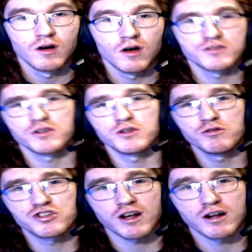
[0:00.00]
Also, huge
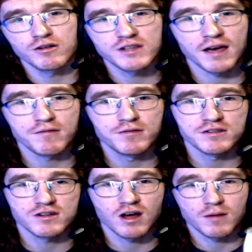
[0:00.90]
shout out to Ephin and
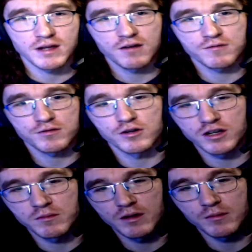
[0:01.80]
Stomp Down for
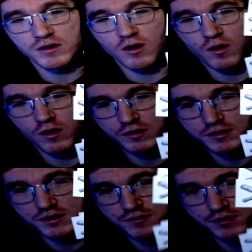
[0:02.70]
hooking me up with all
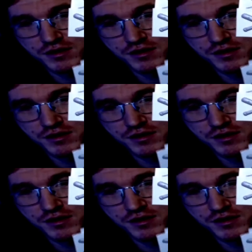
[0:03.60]
these free